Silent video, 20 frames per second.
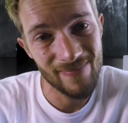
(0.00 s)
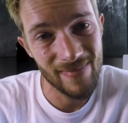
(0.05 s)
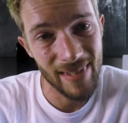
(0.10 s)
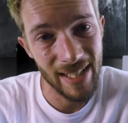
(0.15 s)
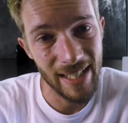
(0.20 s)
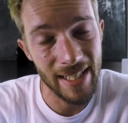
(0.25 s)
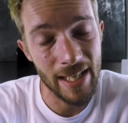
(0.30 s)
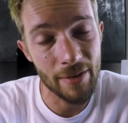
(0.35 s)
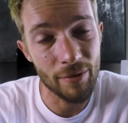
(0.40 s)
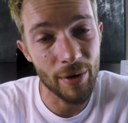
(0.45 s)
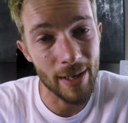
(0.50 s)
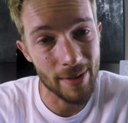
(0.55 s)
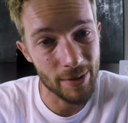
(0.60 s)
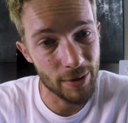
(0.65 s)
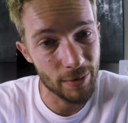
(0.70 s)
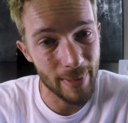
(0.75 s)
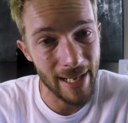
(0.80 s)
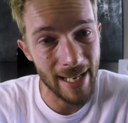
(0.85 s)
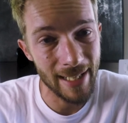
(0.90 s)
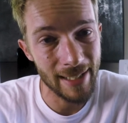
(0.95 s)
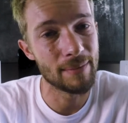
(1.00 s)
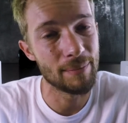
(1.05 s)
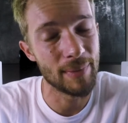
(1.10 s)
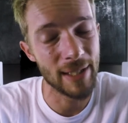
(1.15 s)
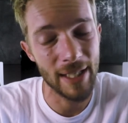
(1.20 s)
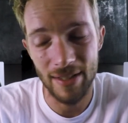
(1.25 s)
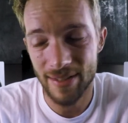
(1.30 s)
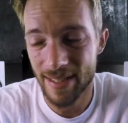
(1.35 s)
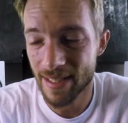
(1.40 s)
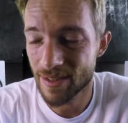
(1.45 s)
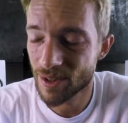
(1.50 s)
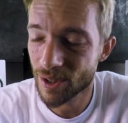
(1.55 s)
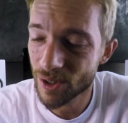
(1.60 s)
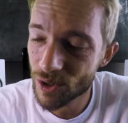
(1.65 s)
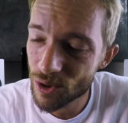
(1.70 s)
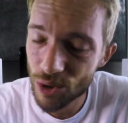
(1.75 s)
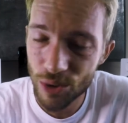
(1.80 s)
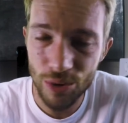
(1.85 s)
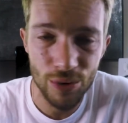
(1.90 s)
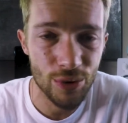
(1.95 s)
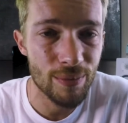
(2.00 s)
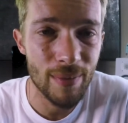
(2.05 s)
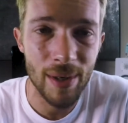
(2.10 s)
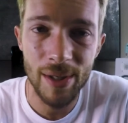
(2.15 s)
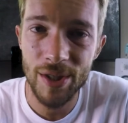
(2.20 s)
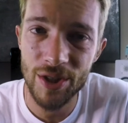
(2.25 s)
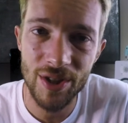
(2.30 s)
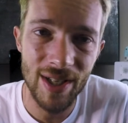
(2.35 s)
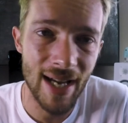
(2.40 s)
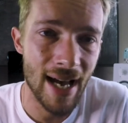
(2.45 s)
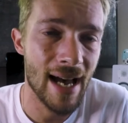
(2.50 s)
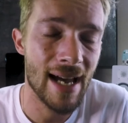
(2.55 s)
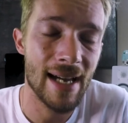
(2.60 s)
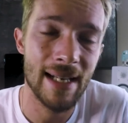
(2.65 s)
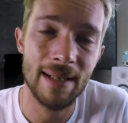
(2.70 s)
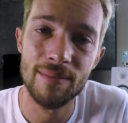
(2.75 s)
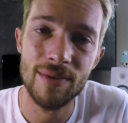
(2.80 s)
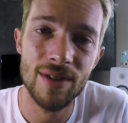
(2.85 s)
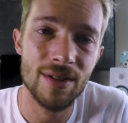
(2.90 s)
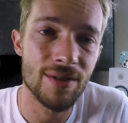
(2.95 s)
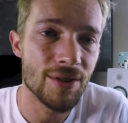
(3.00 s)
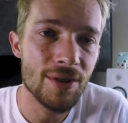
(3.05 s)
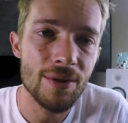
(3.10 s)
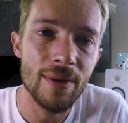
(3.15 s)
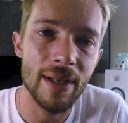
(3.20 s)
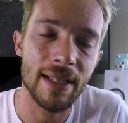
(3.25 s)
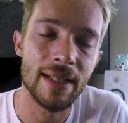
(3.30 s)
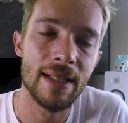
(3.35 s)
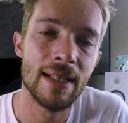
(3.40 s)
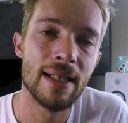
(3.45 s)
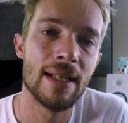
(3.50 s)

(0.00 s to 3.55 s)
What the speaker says: he never answered back because I took too much time to do it.